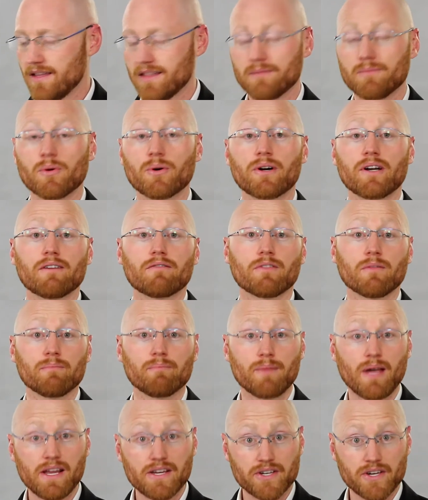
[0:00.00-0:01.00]
the more
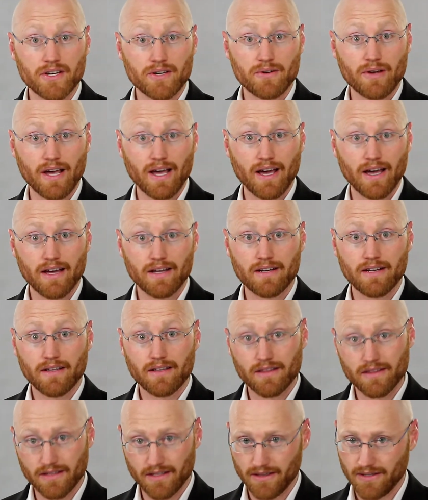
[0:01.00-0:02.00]
inflammation you had,
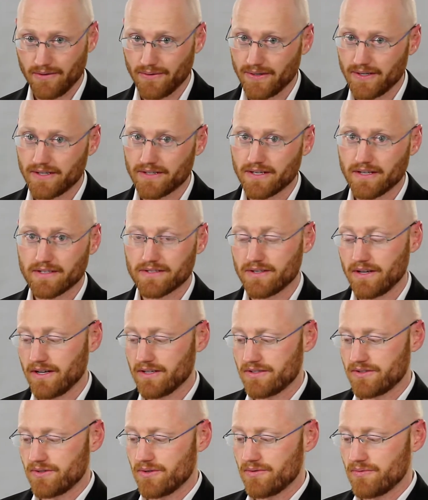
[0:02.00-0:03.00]
the lower your
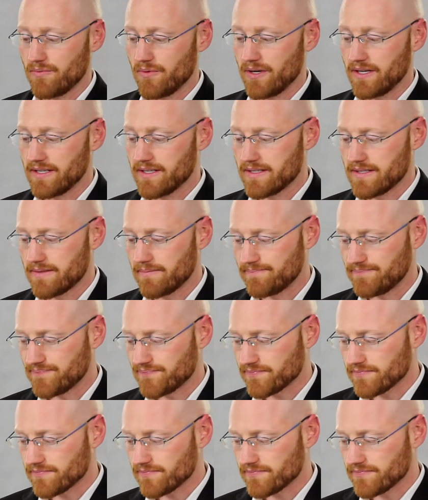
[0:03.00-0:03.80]
testosterone was.